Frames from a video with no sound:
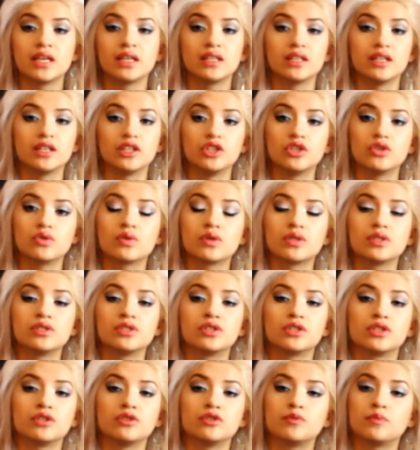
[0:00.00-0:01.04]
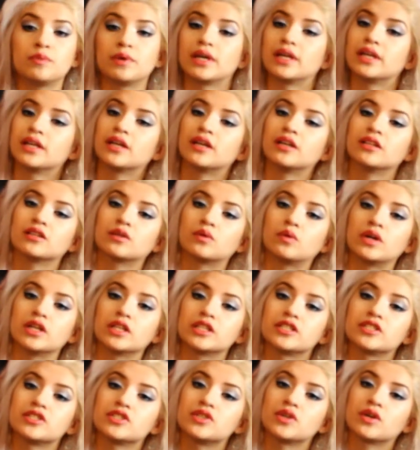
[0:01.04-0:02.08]
that you can do depending on the
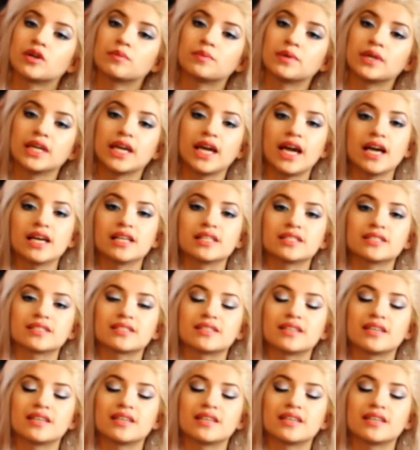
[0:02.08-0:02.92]
questions you are being asked.